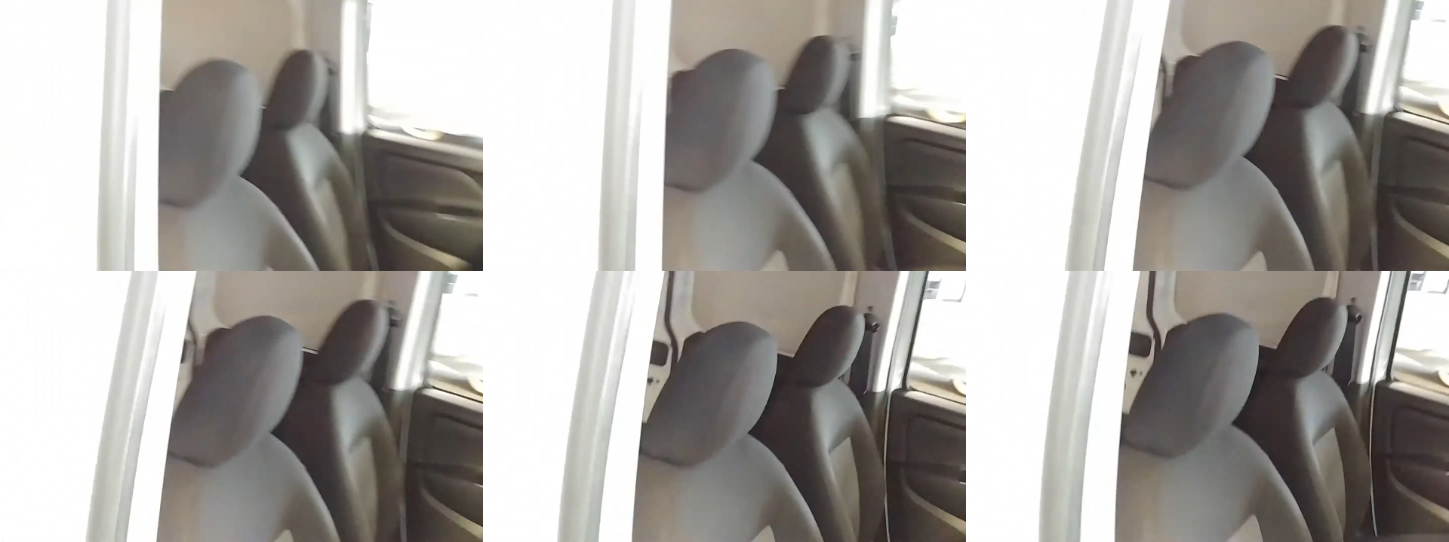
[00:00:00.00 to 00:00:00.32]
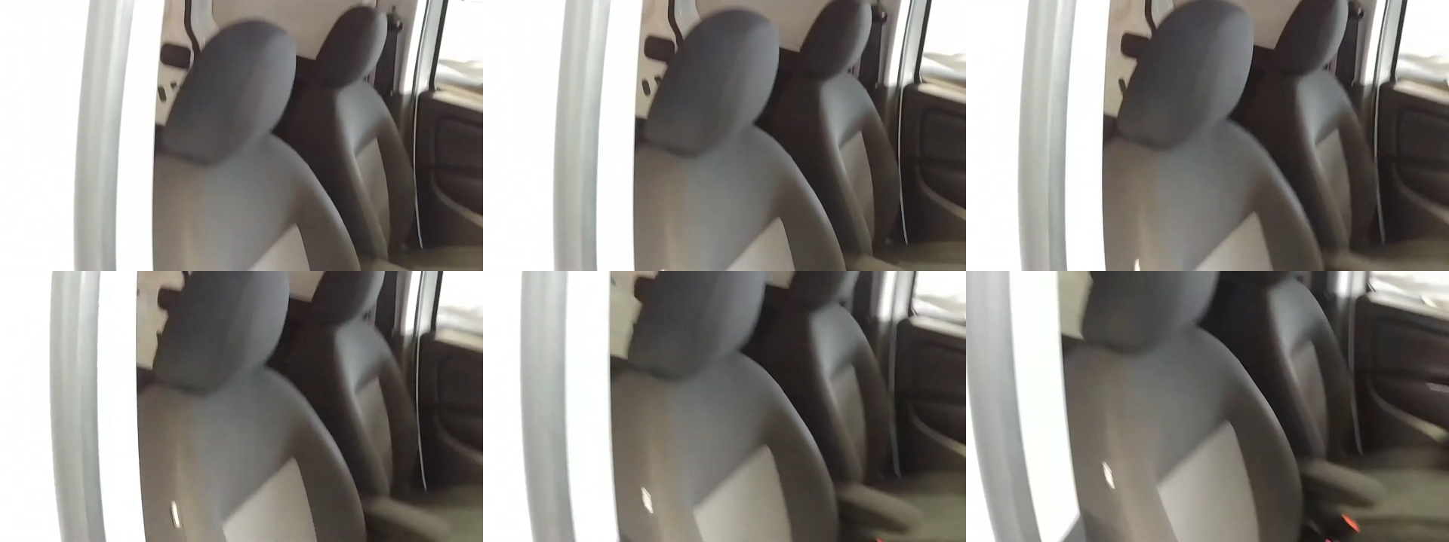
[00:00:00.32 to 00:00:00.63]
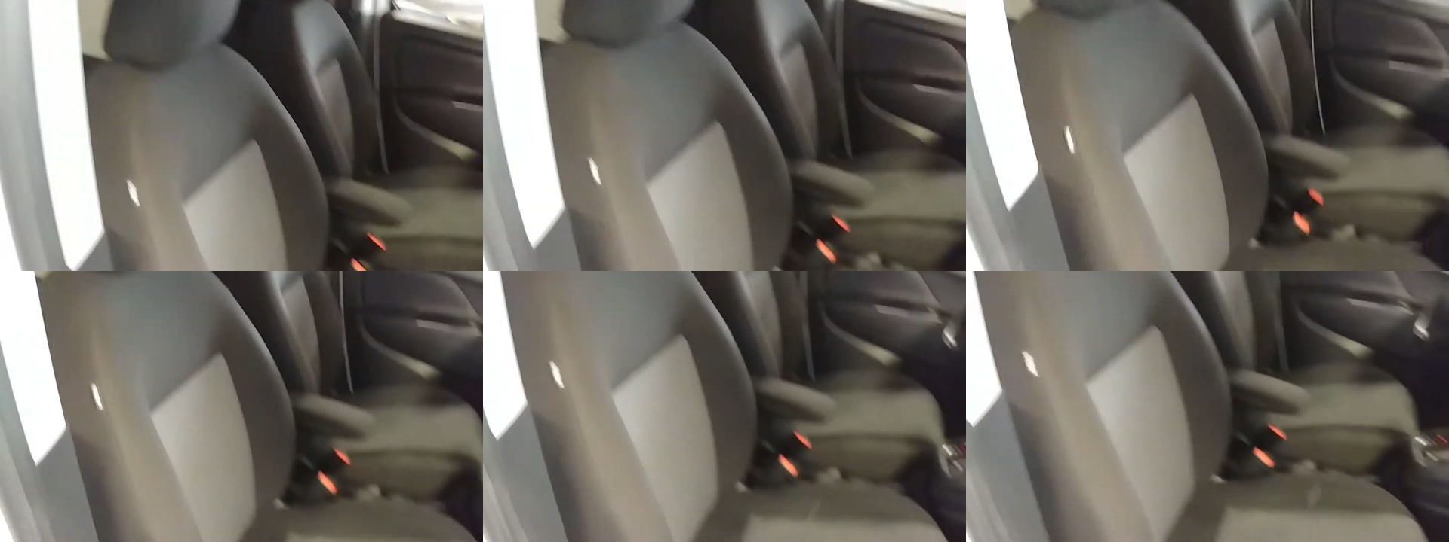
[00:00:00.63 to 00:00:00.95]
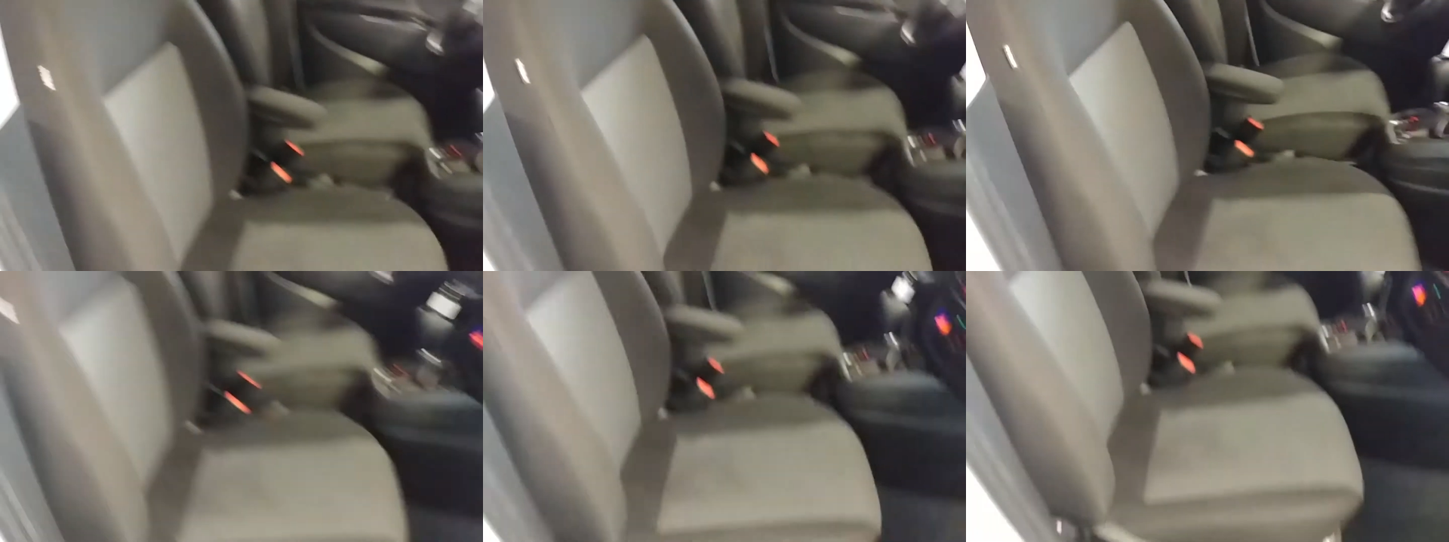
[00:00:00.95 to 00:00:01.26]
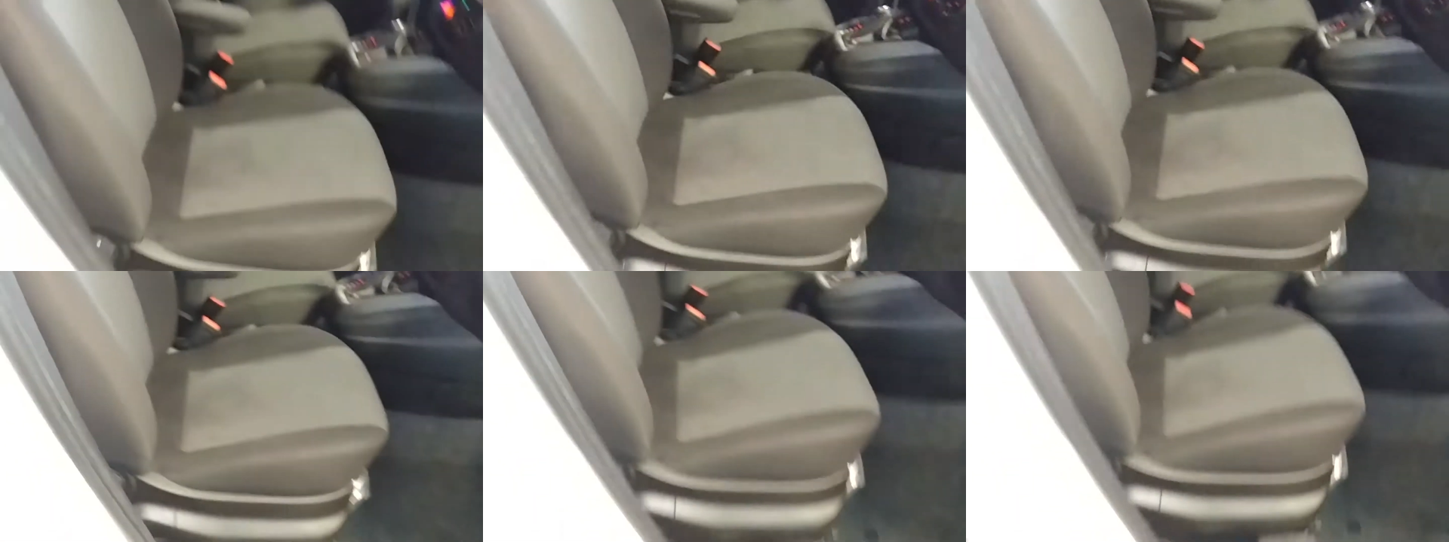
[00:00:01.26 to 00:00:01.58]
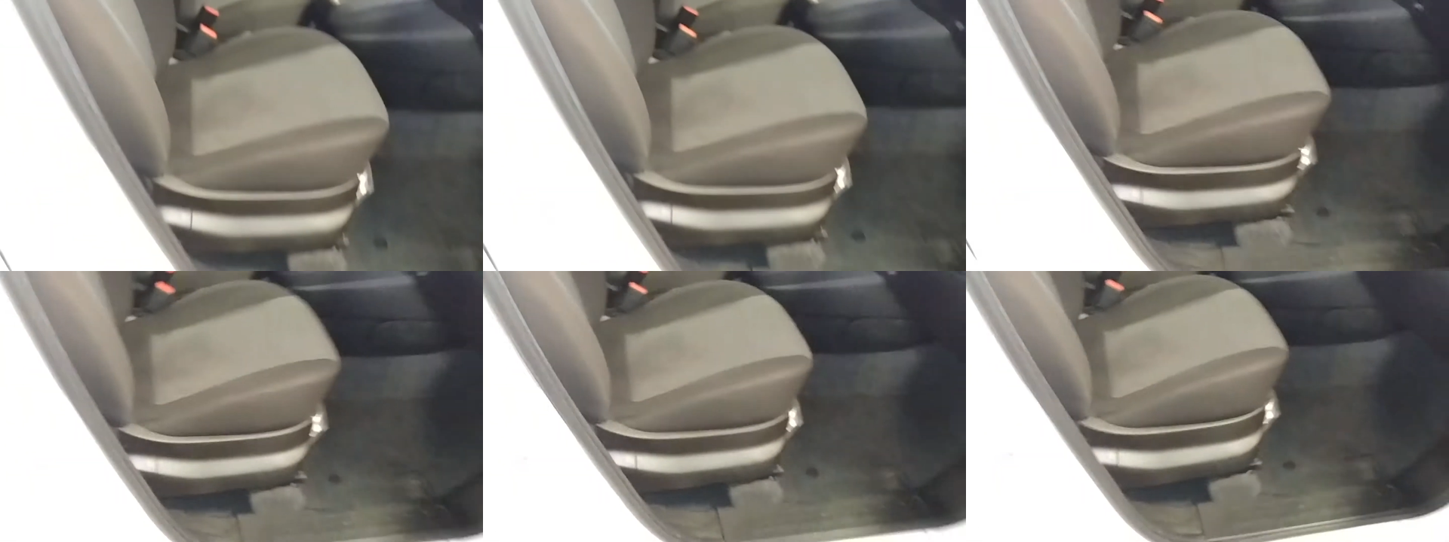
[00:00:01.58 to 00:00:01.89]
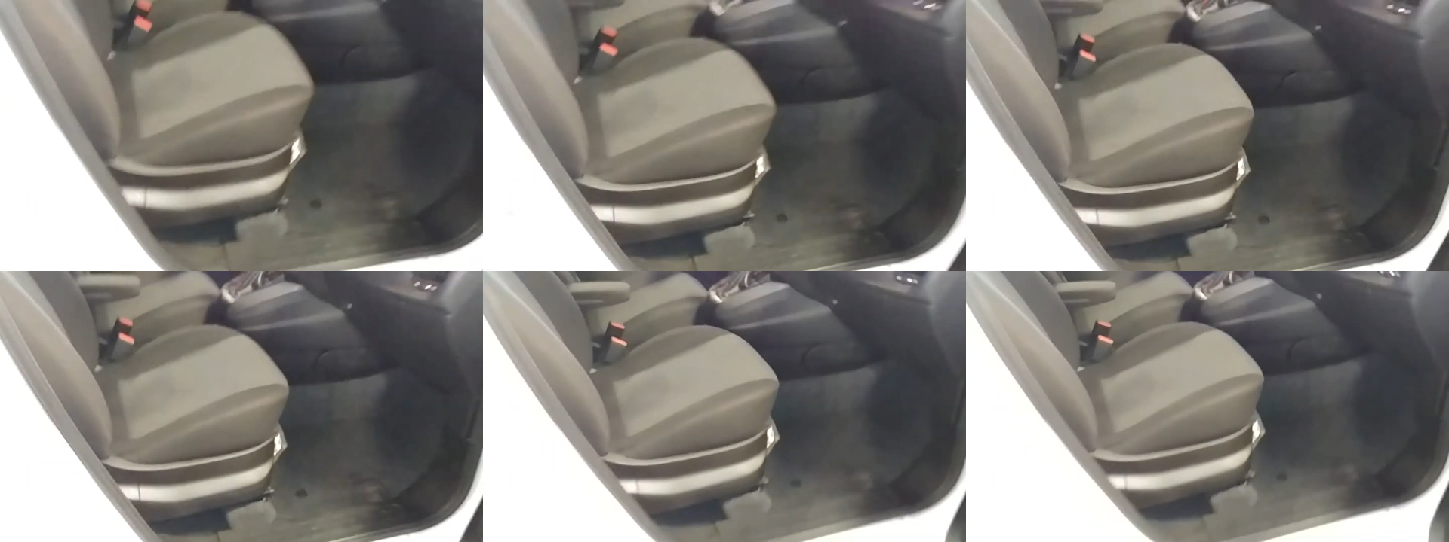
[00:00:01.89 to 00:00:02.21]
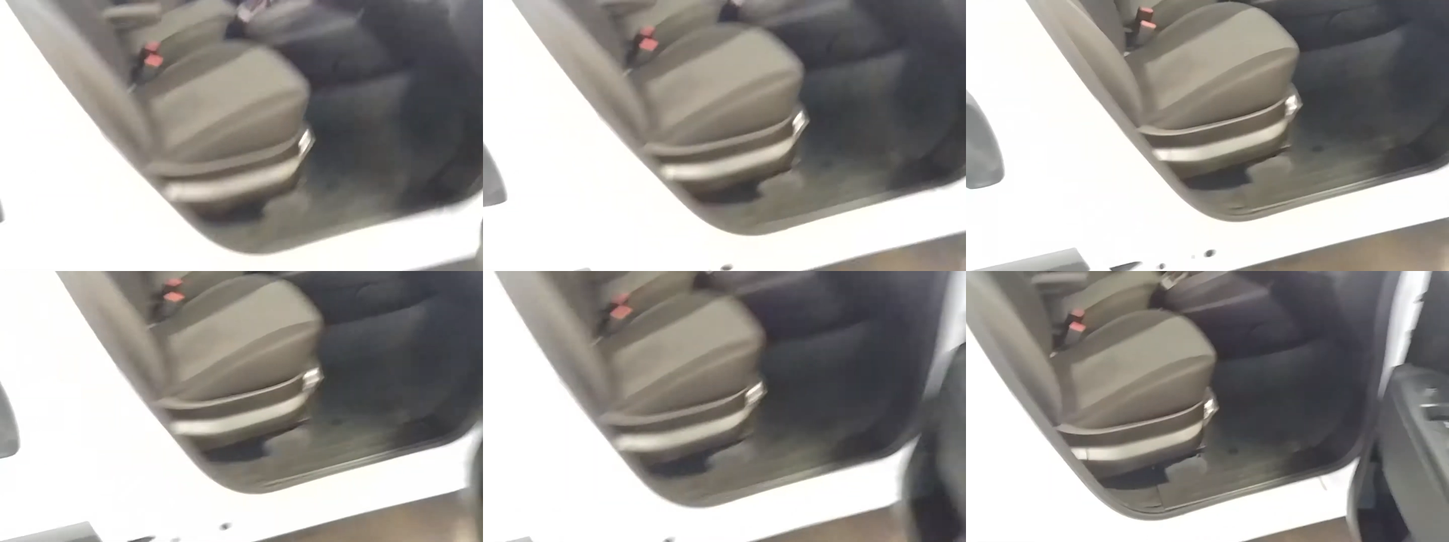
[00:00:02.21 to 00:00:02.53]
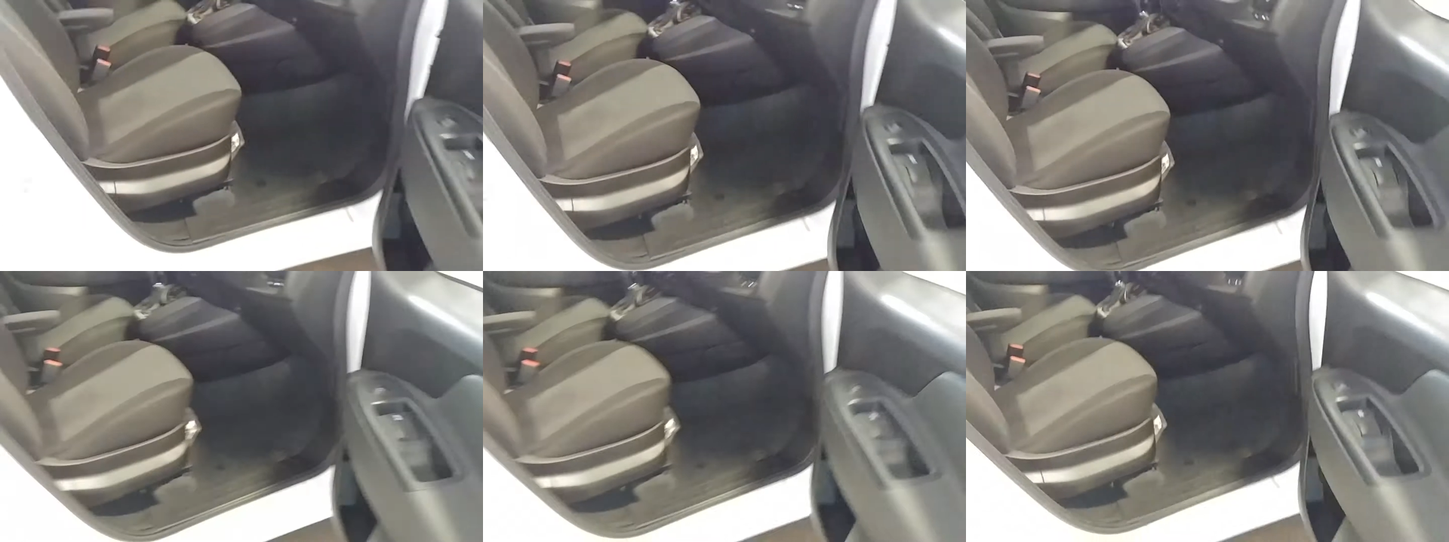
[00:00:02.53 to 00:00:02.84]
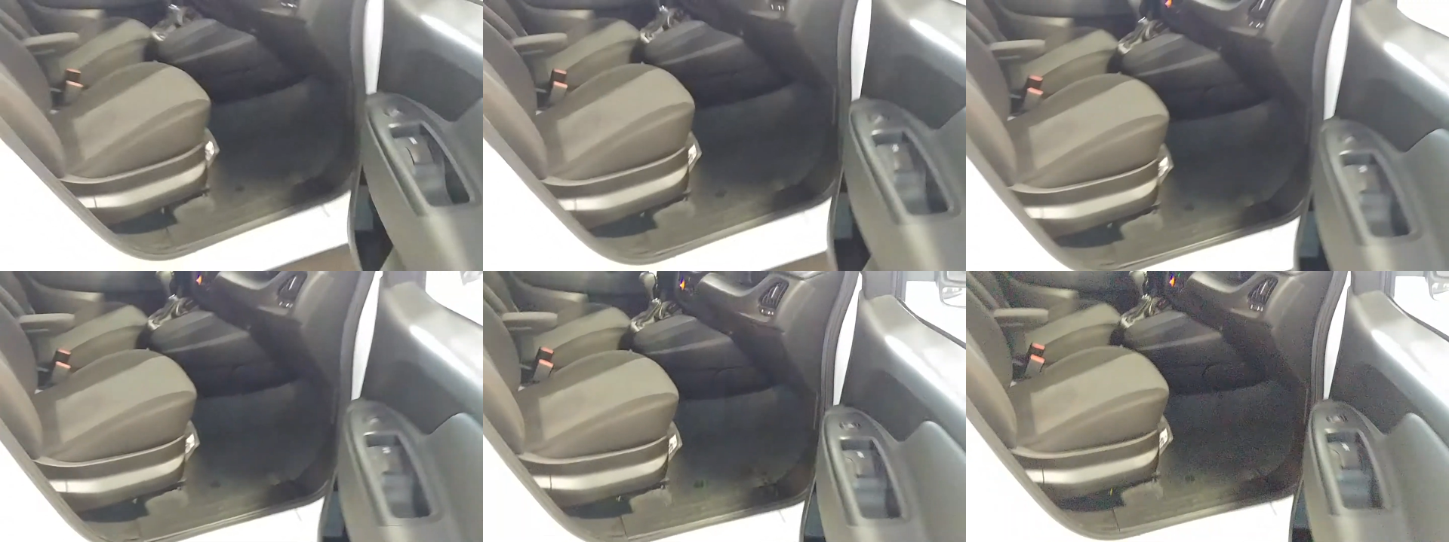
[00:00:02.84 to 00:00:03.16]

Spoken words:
(no speaker visible)